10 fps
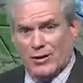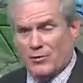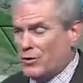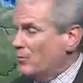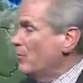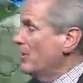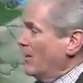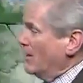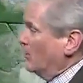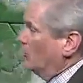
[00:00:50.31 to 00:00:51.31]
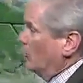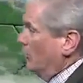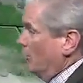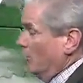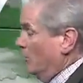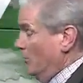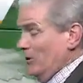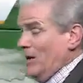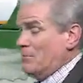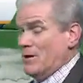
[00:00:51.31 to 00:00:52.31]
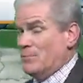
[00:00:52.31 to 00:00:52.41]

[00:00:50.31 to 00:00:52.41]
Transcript: I don't think we'll be that cool, but we will not be